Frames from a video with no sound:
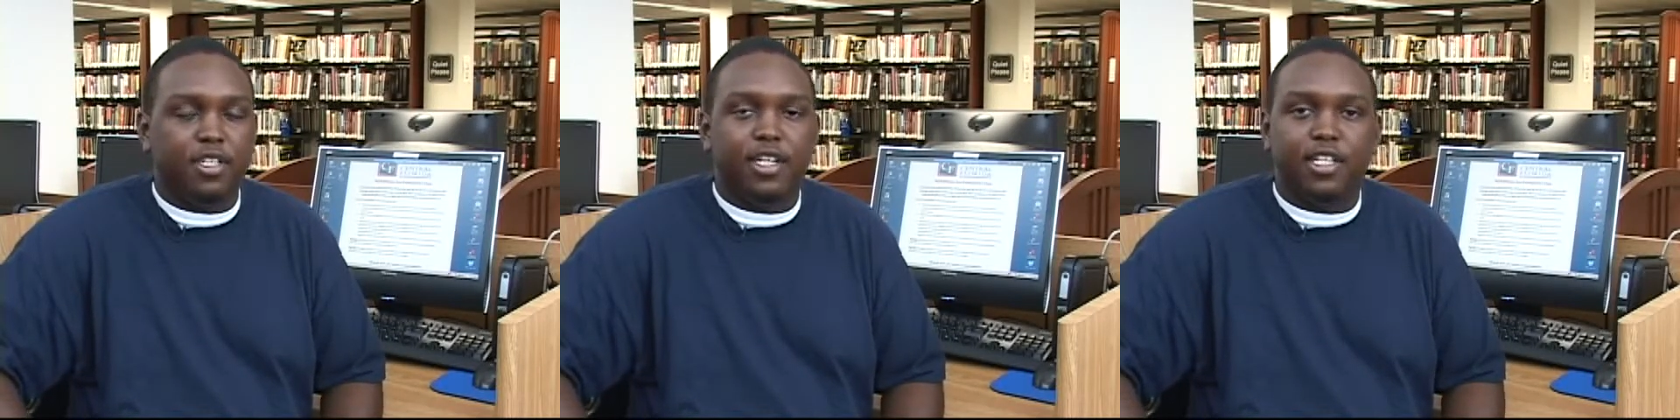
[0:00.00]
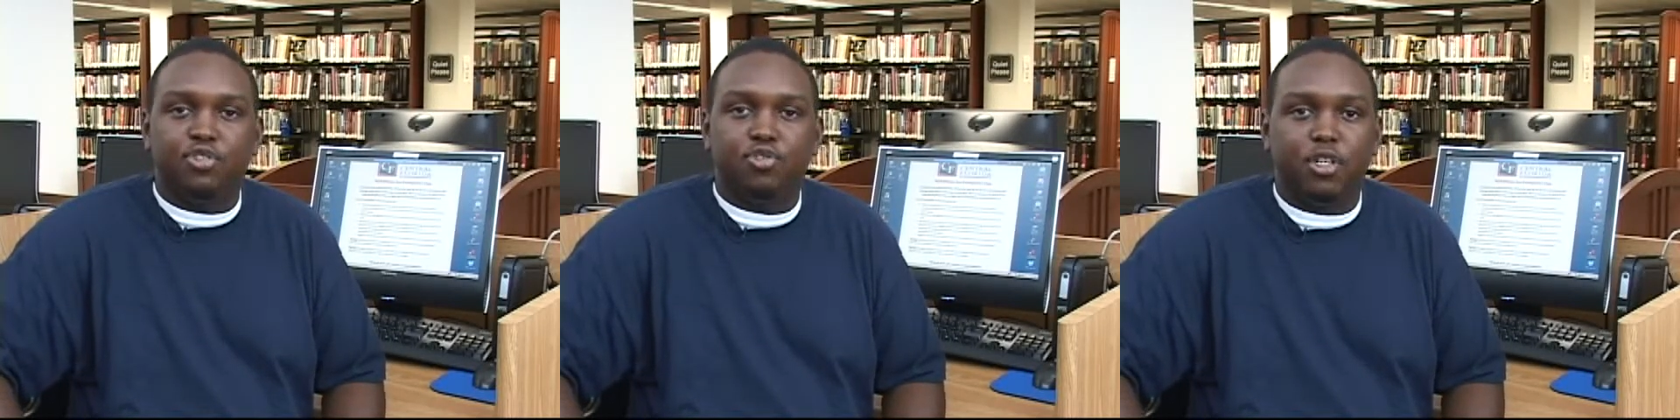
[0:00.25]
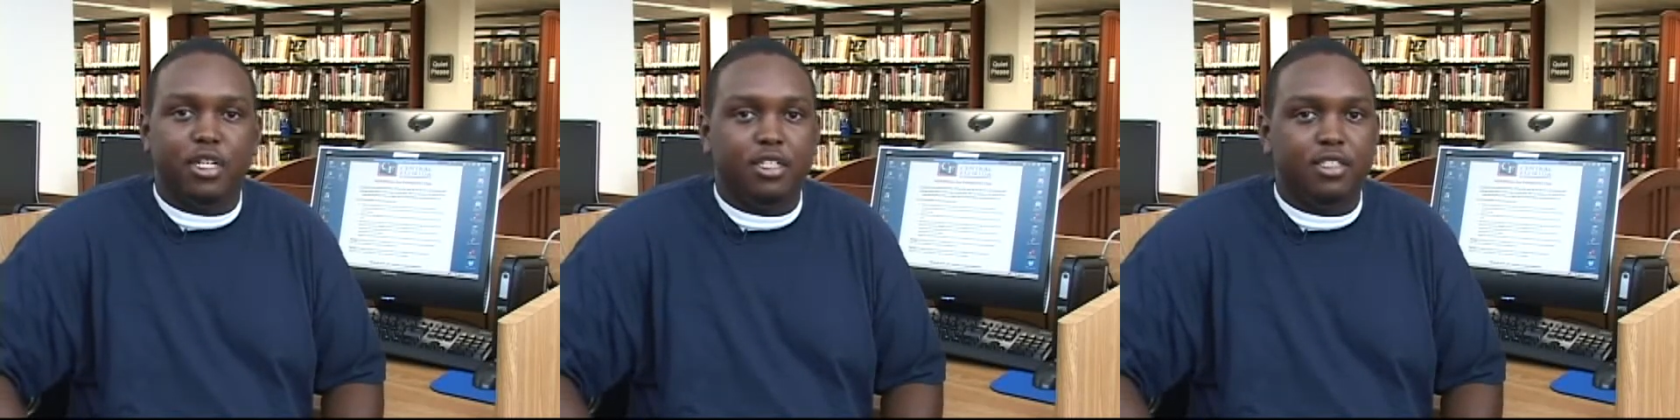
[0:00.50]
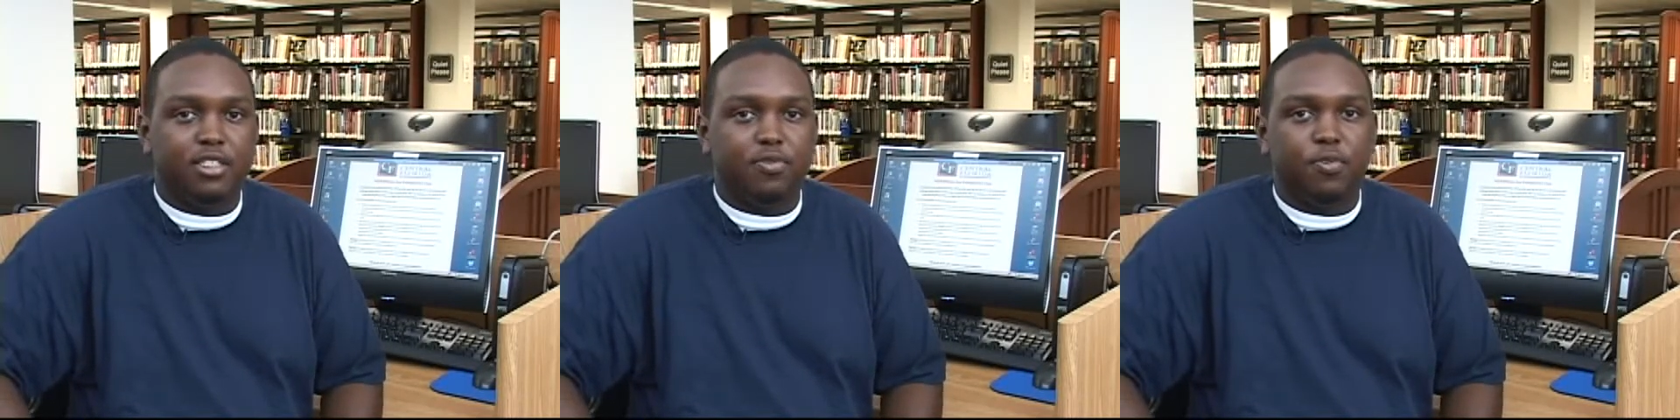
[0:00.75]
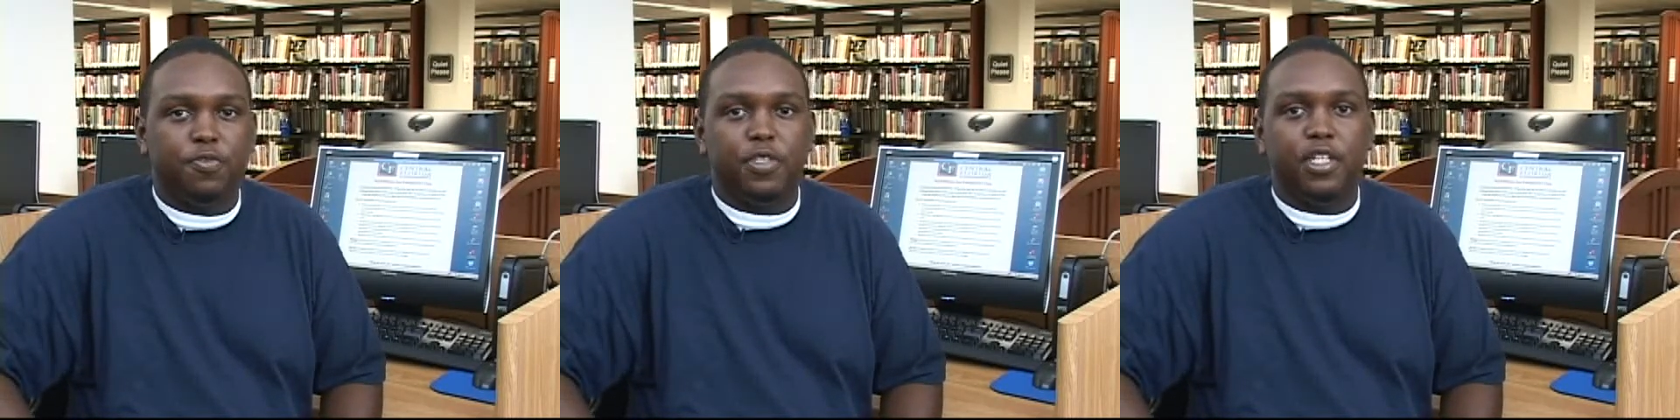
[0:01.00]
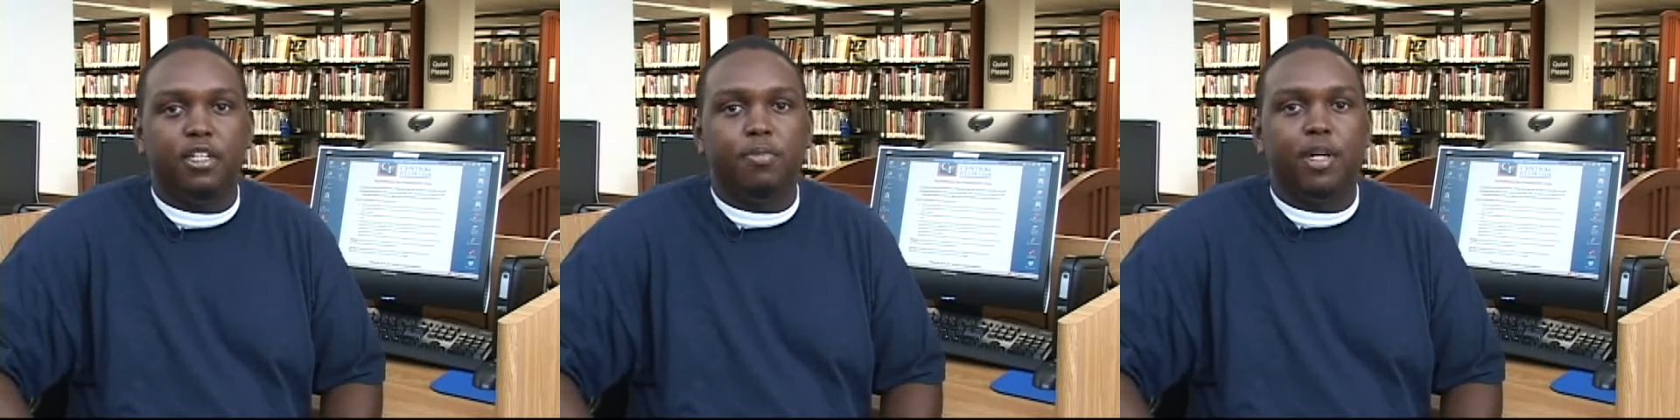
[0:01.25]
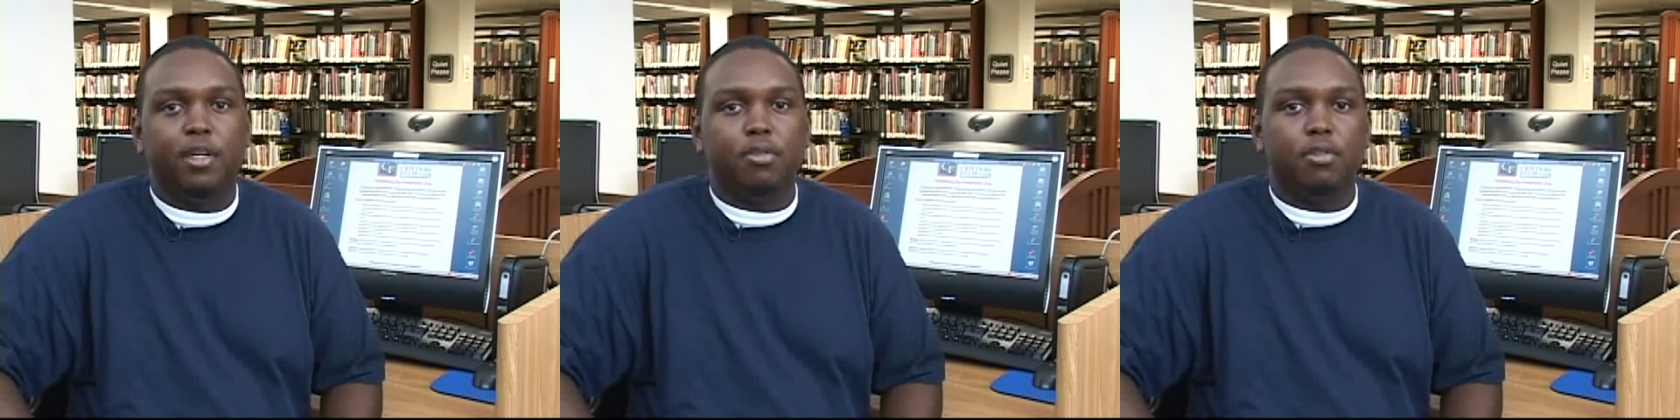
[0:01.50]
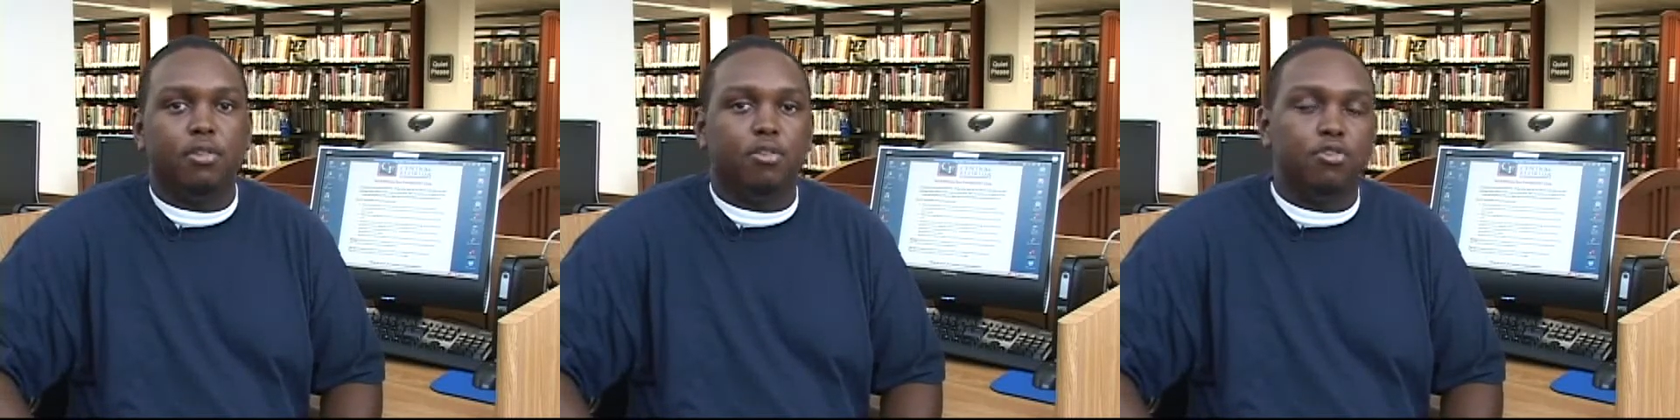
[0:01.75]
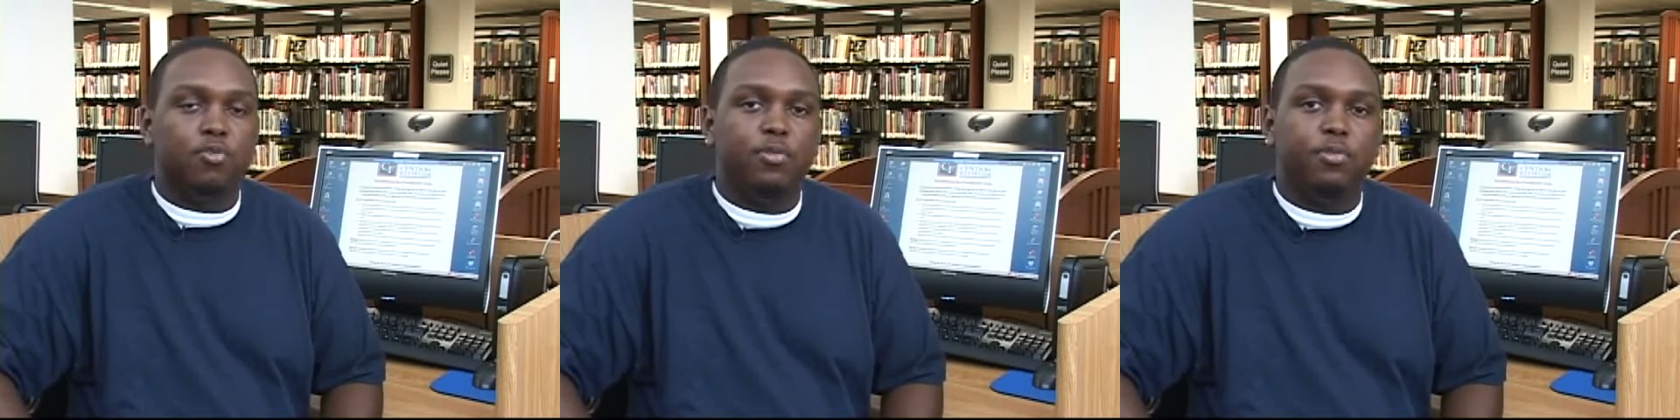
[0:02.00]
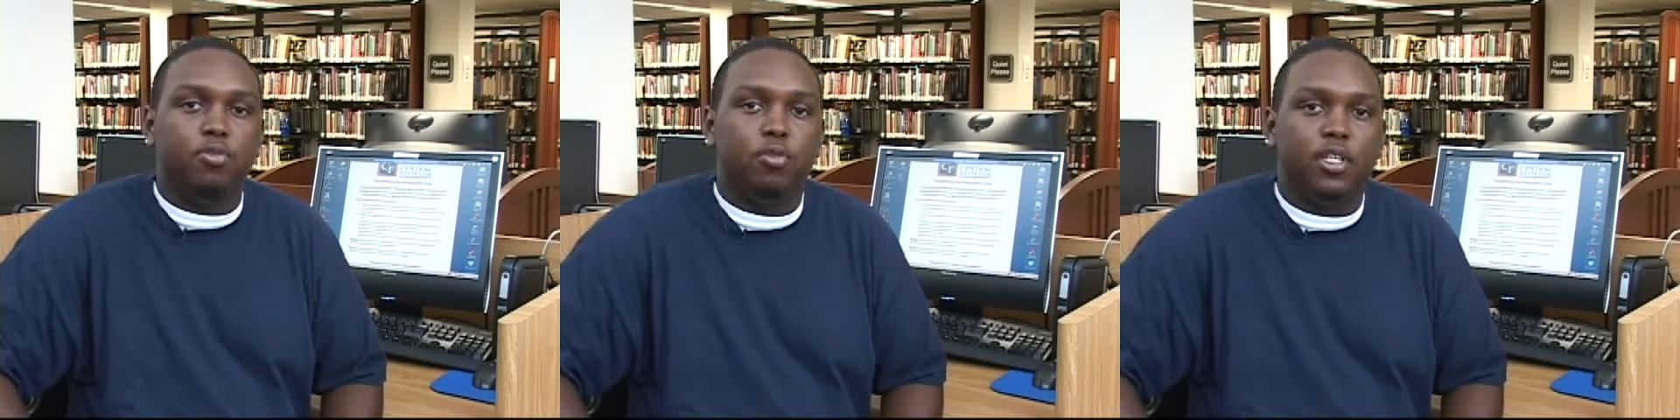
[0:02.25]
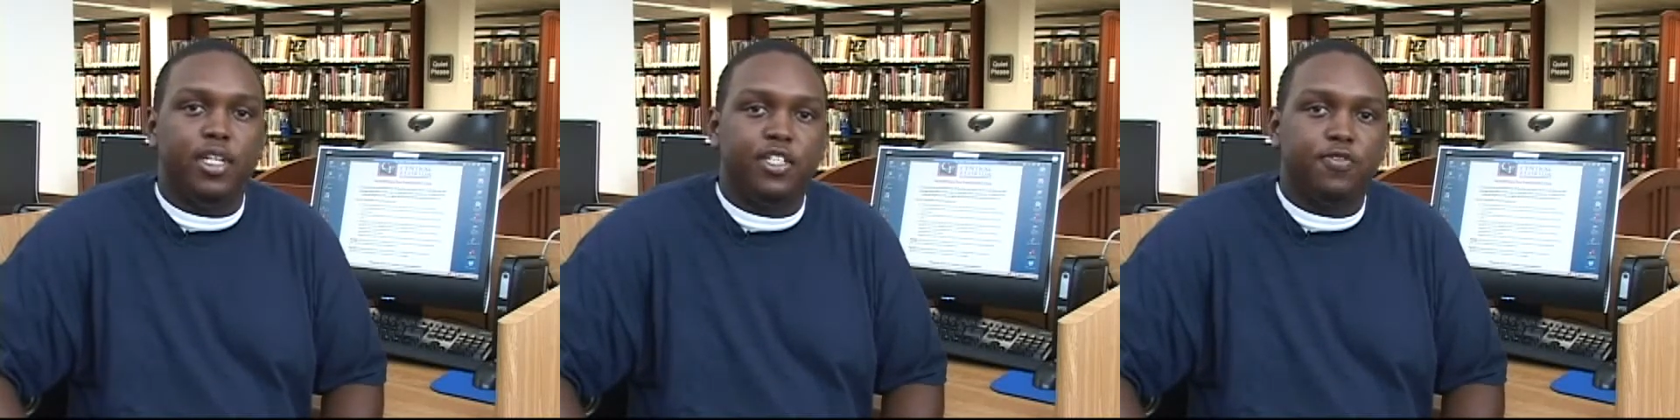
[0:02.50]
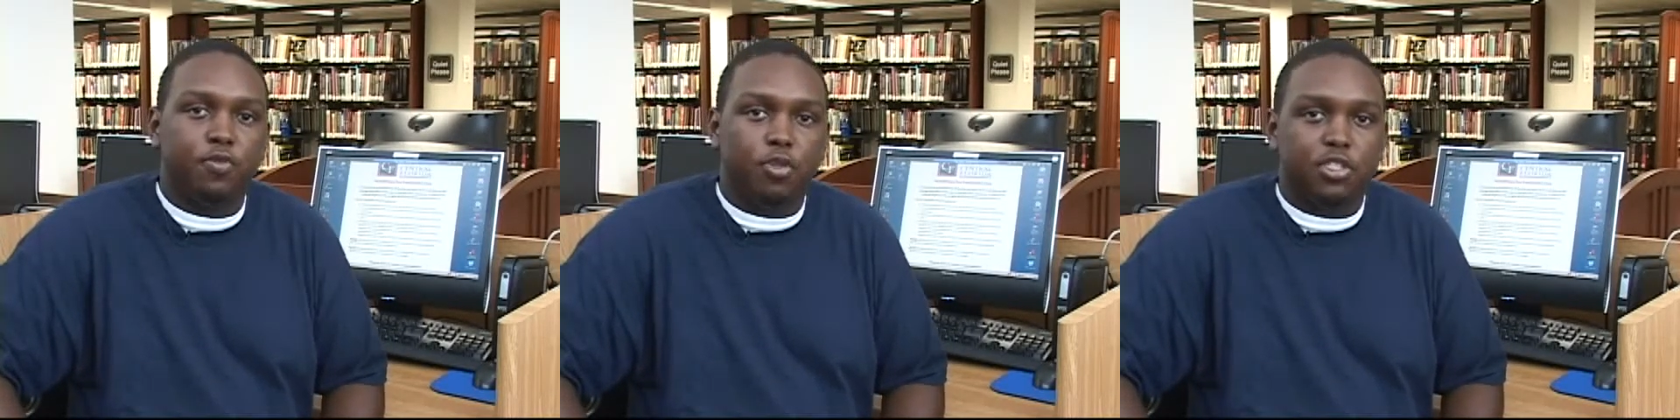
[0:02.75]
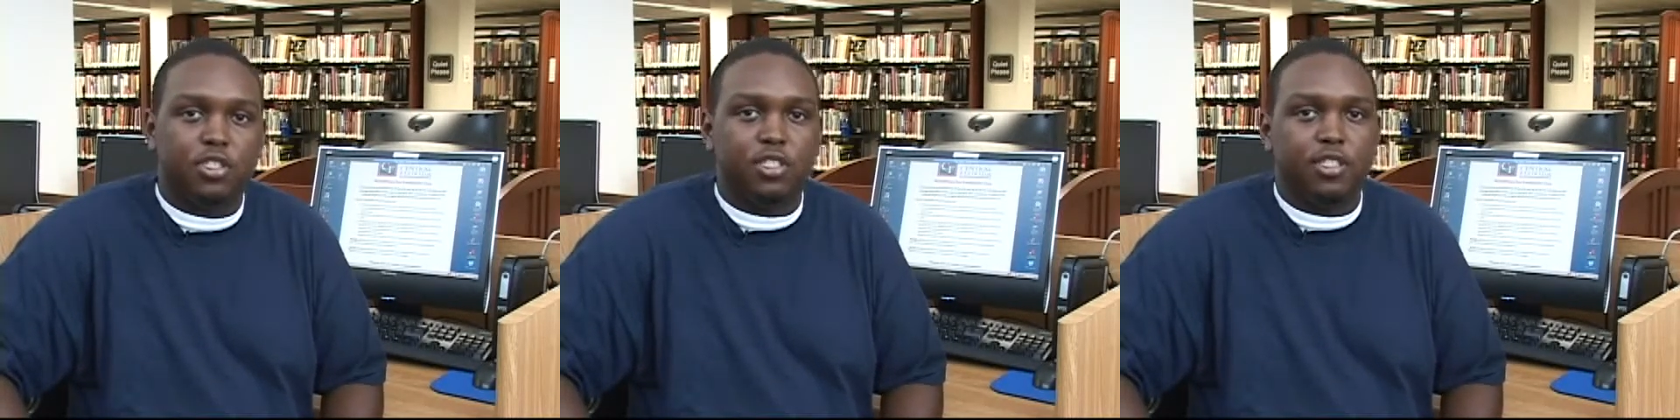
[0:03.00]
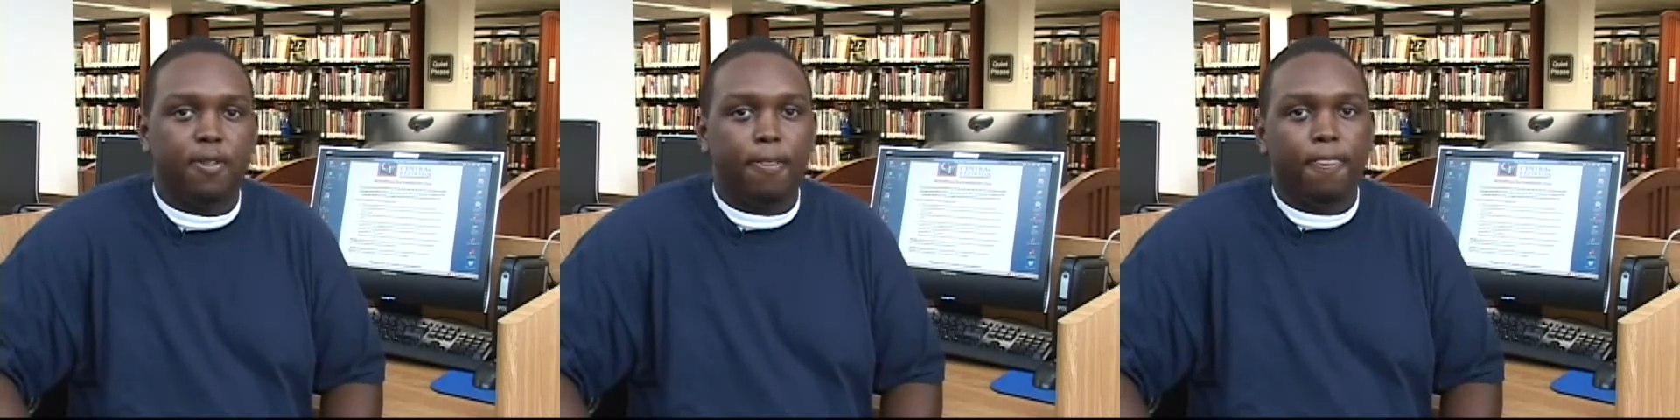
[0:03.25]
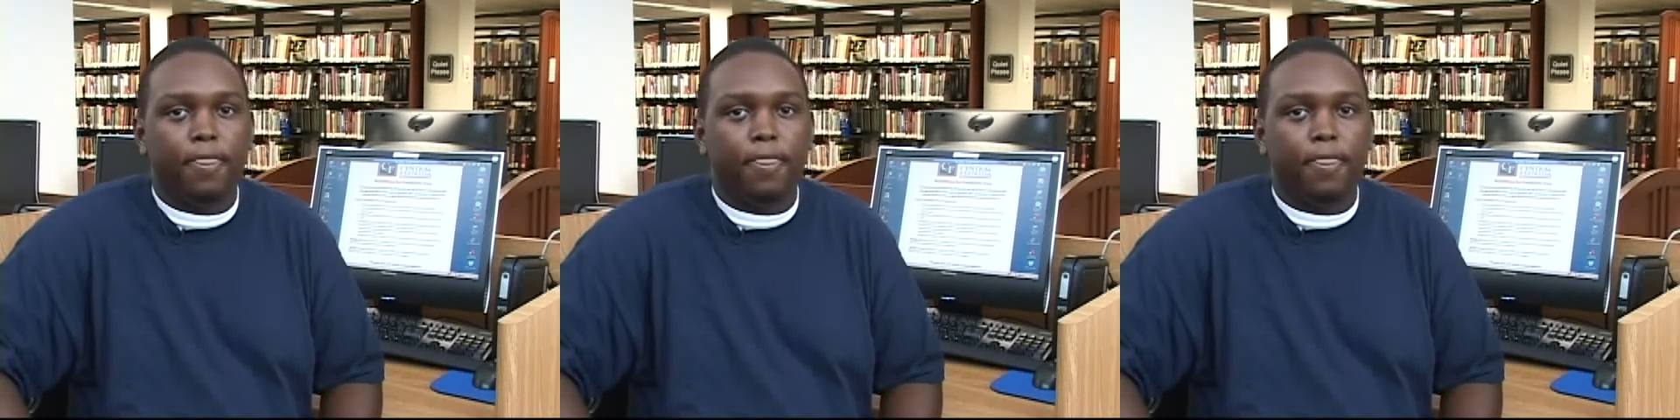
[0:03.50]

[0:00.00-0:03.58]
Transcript: the electronics, and we forget about those people who are less fortunate.